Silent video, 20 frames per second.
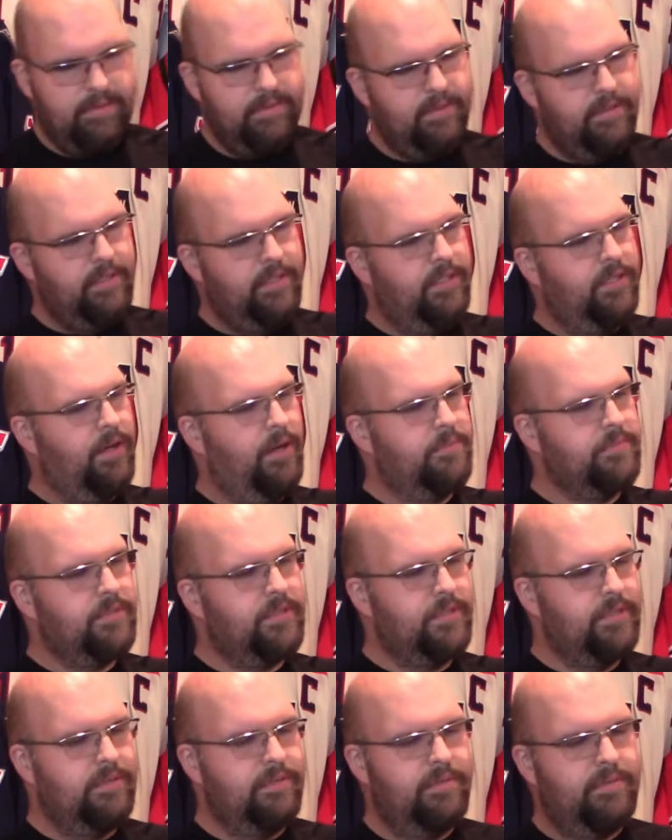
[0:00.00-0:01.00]
you know, I'm
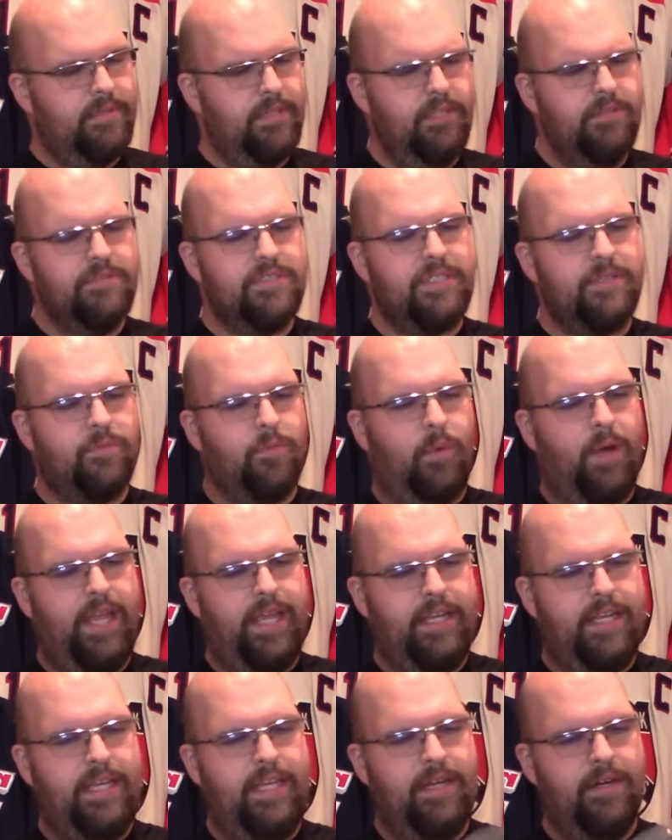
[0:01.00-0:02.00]
losing
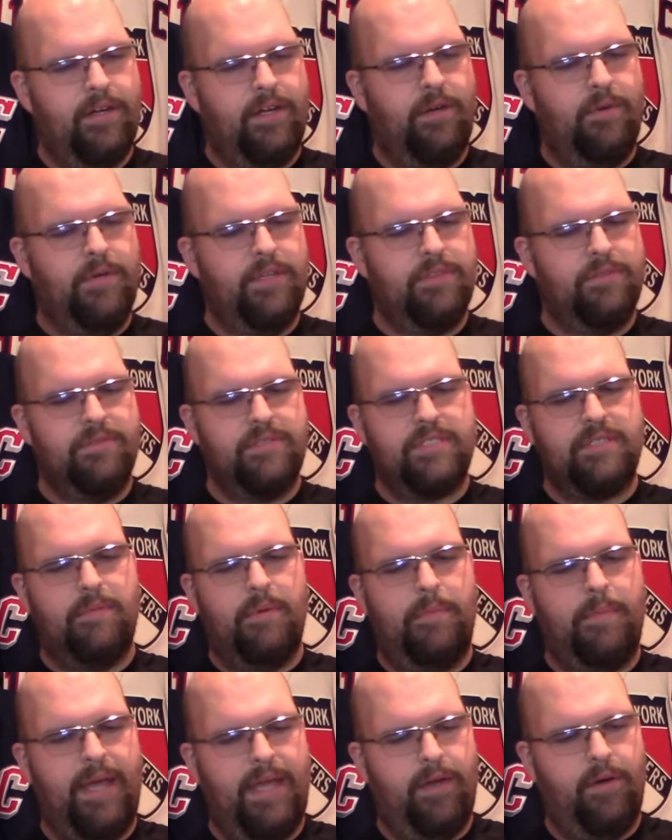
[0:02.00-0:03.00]
weight here, going through some
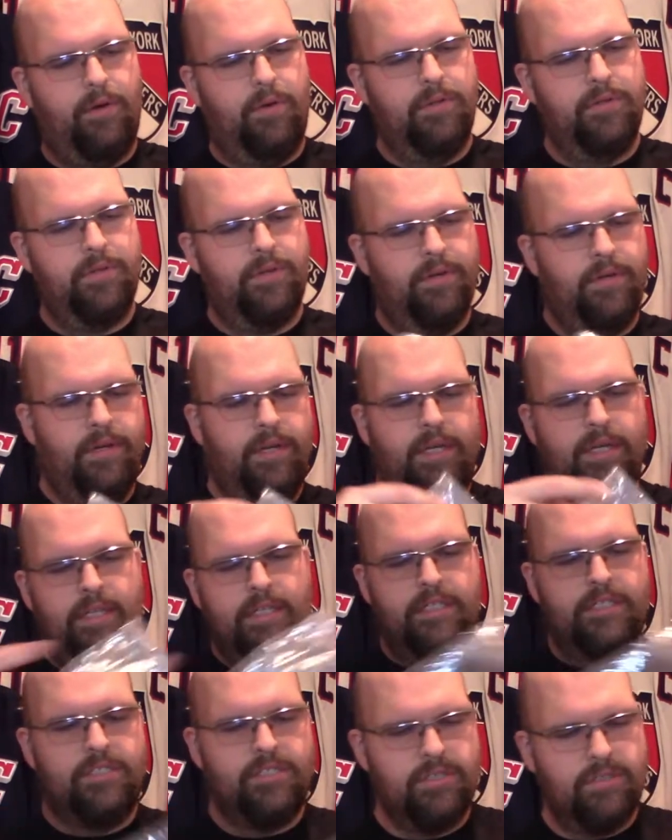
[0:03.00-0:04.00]
of my older
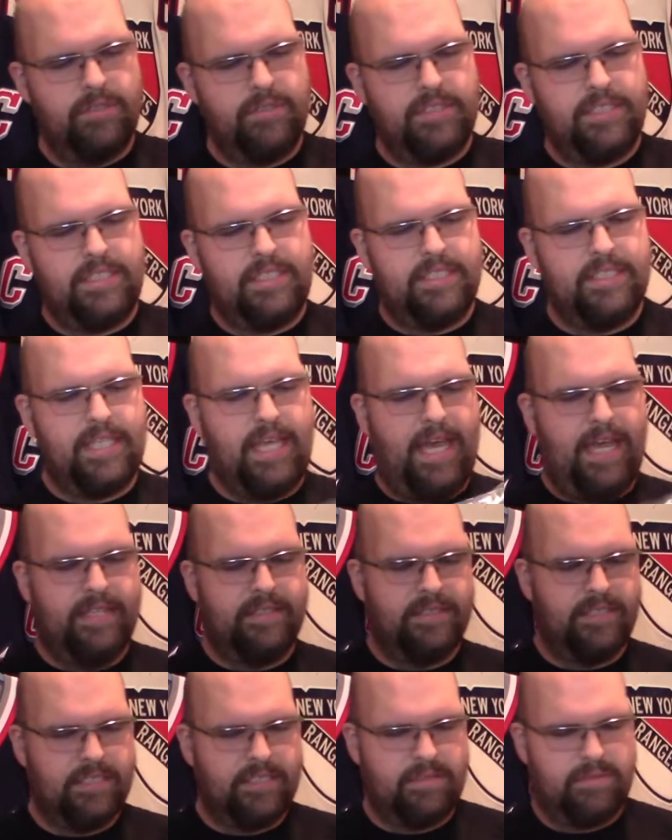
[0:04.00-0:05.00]
jerseys
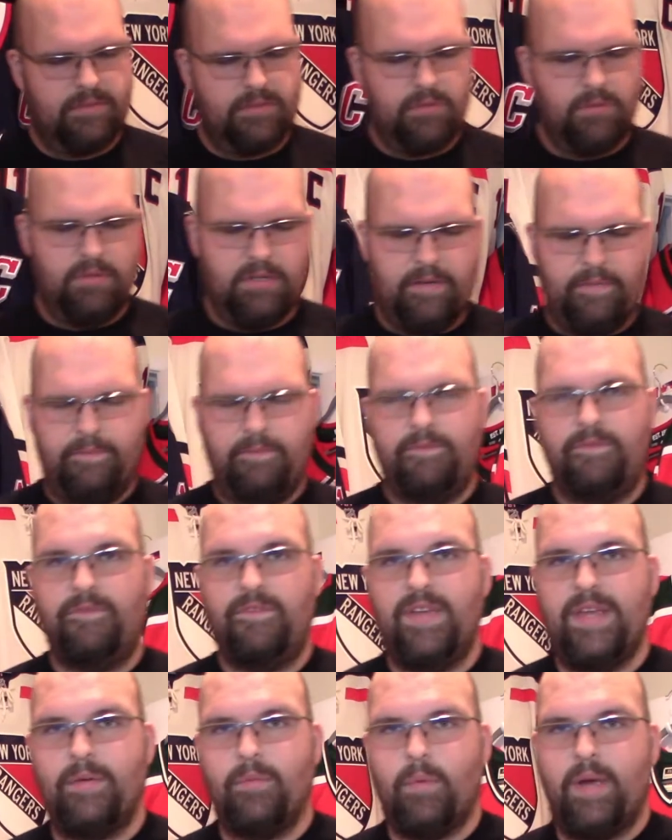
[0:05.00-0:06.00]
that just sort of
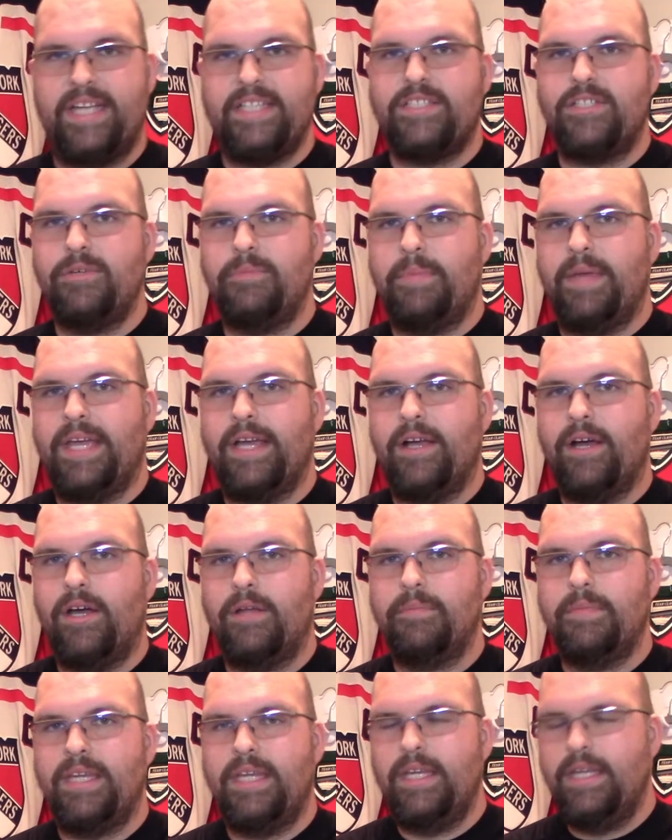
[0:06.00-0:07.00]
fit way too big
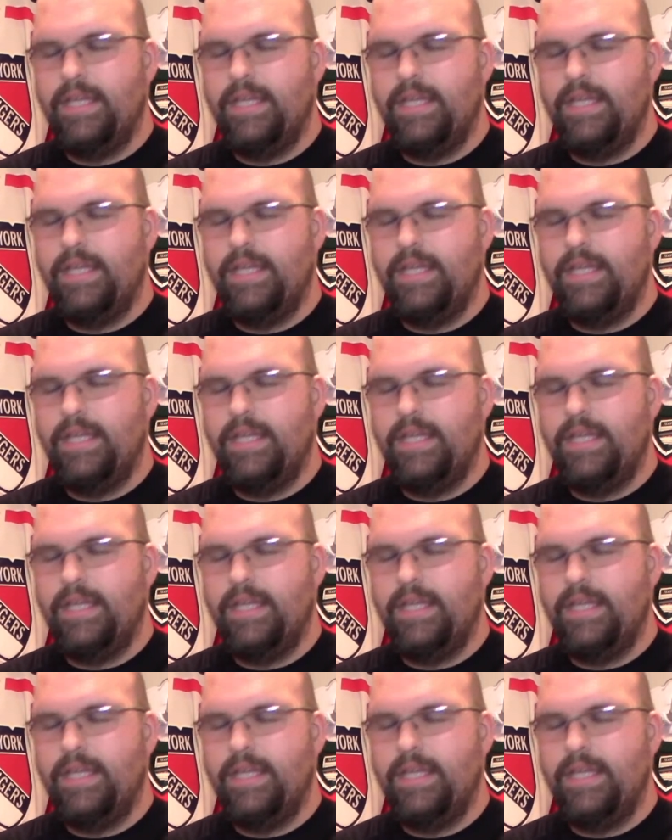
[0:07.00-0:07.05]
on me.